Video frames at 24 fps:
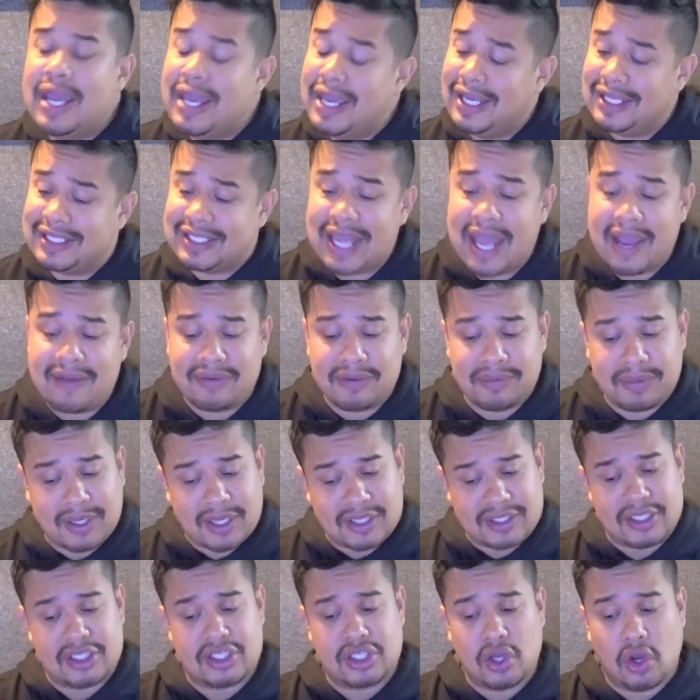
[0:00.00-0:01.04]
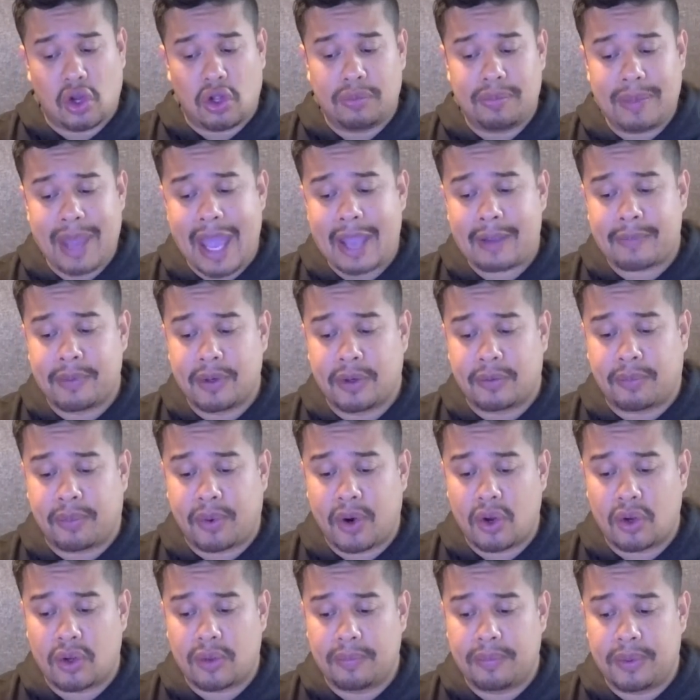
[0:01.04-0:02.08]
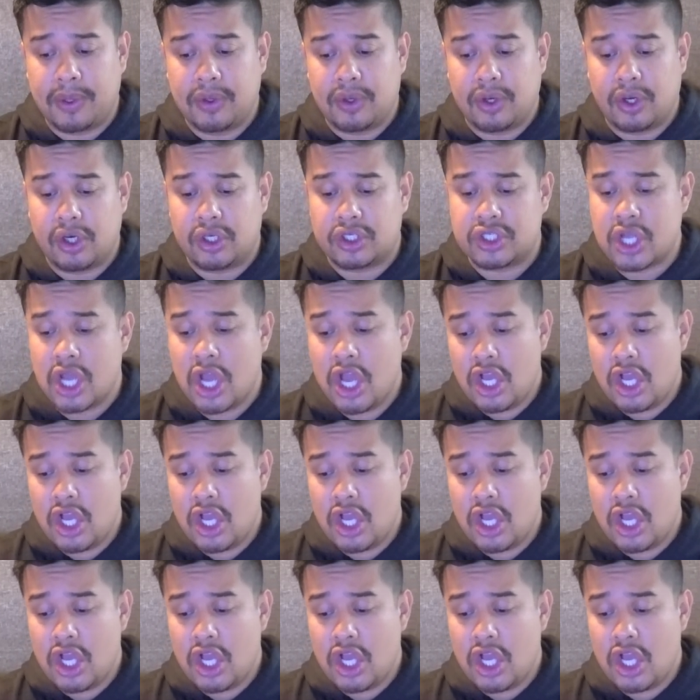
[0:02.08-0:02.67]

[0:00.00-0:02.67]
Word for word: It's heavy because it's the old MacBook Pro computers.